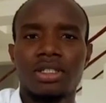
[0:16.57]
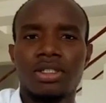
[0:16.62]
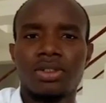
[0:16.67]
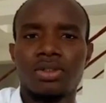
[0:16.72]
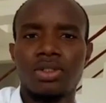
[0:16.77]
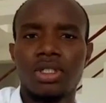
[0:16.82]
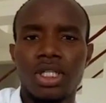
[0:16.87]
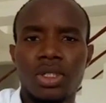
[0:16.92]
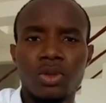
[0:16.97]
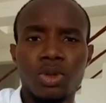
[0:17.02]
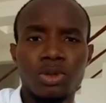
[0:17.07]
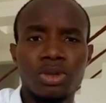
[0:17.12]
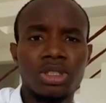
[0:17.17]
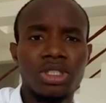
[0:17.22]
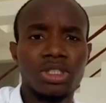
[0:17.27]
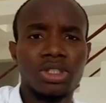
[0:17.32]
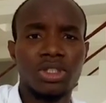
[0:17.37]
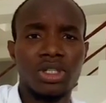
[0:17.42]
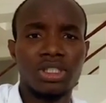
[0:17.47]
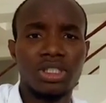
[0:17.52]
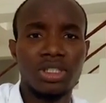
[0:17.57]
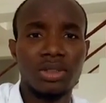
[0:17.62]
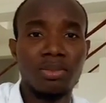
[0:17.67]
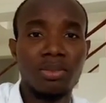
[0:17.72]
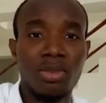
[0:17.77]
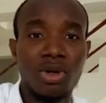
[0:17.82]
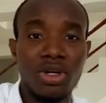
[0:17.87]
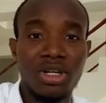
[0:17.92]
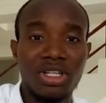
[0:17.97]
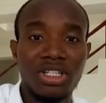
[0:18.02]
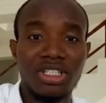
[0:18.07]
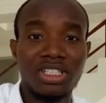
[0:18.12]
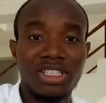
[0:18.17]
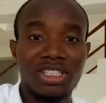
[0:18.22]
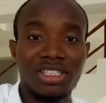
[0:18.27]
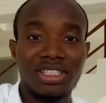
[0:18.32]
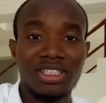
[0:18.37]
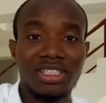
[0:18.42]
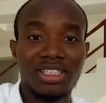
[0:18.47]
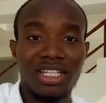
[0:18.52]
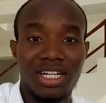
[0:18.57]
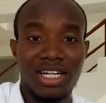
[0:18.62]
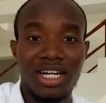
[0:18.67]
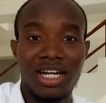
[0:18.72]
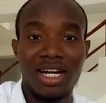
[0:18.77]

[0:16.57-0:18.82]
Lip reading: Today we'll be discussing mortgages and